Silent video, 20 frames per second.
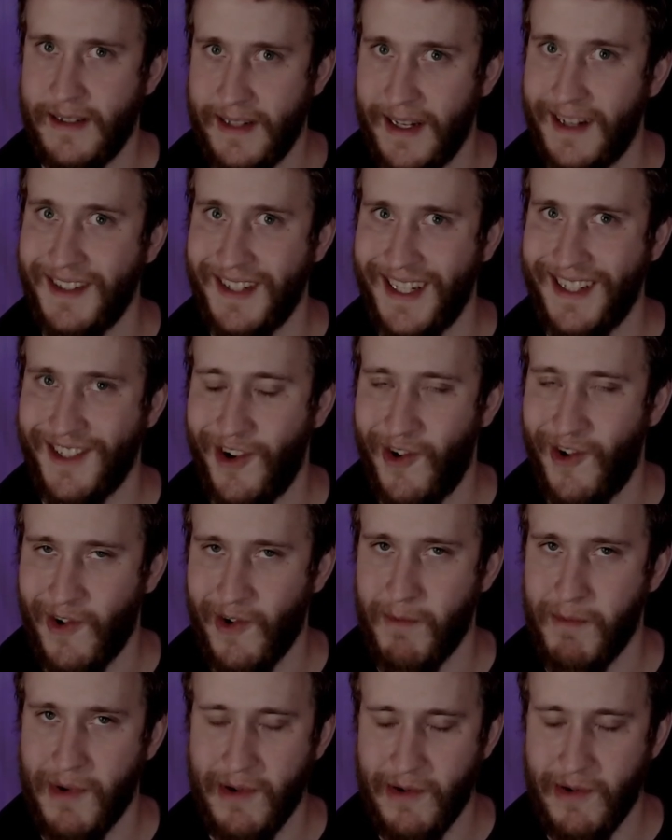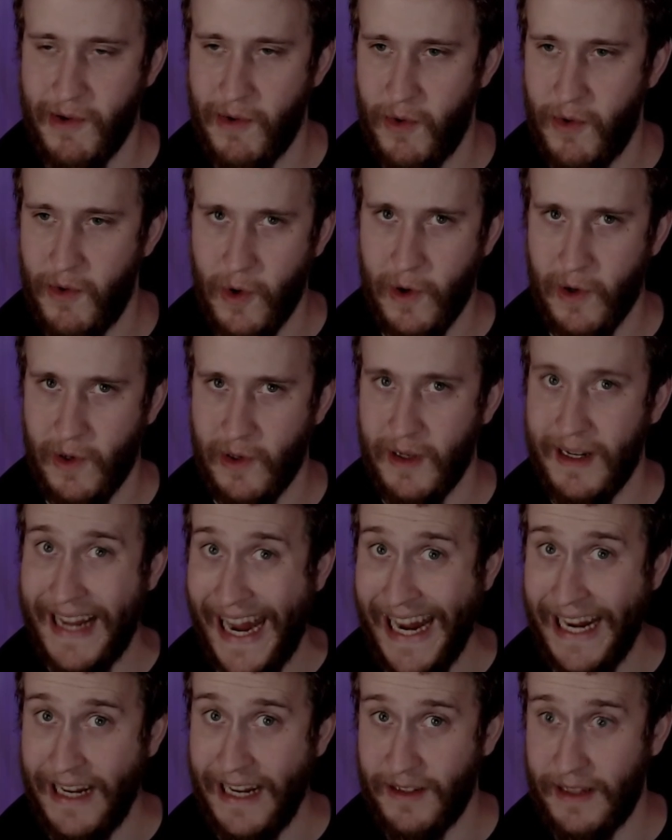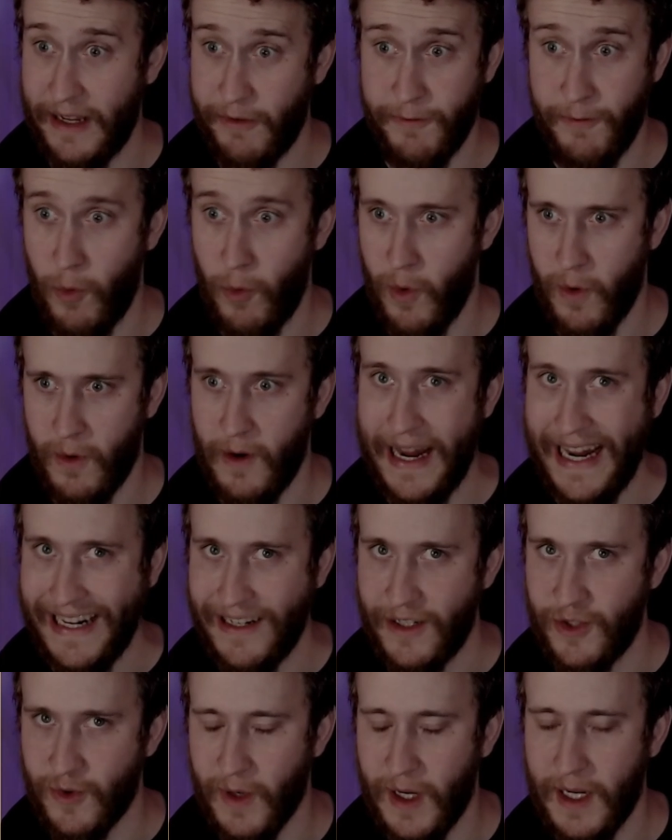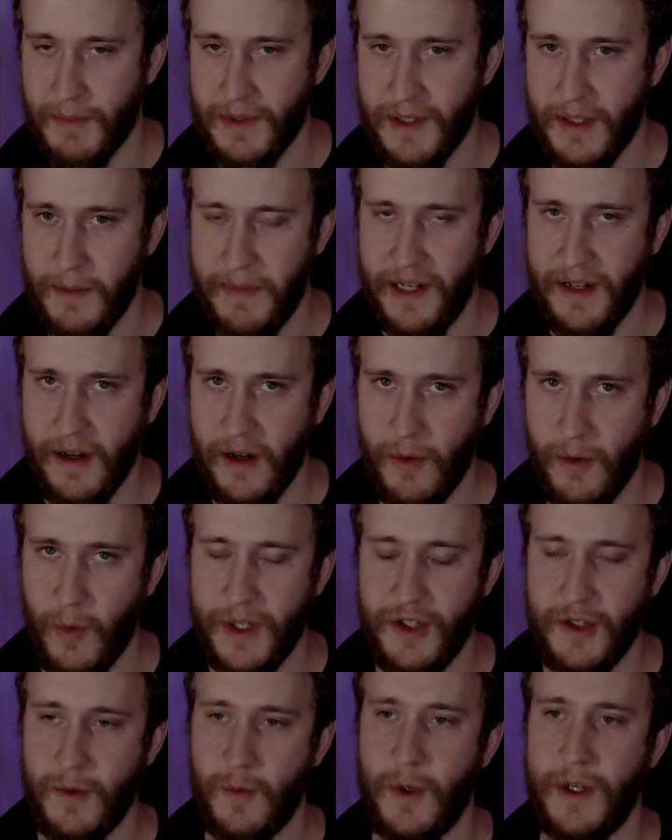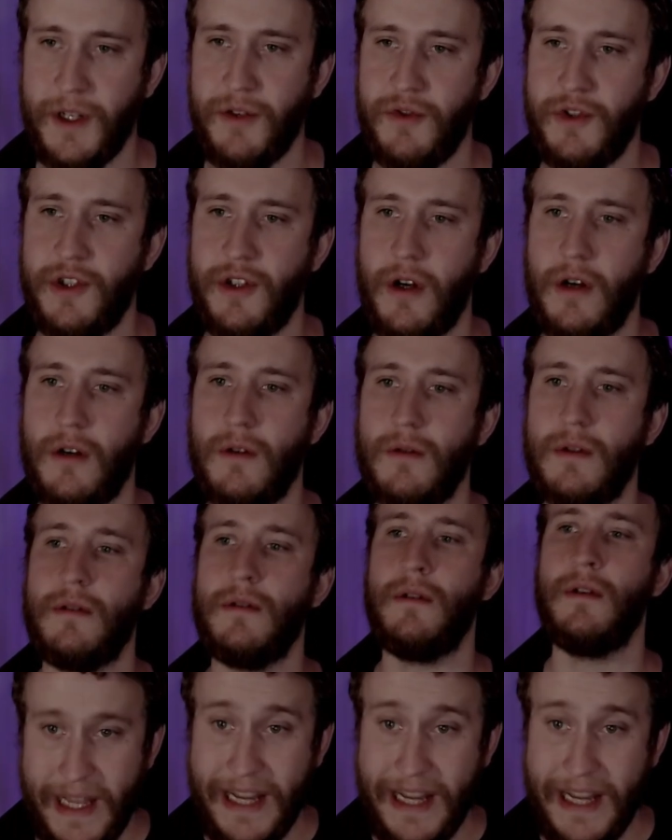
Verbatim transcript: such as armor or eight, like four or eight drops, depending on which one you chose.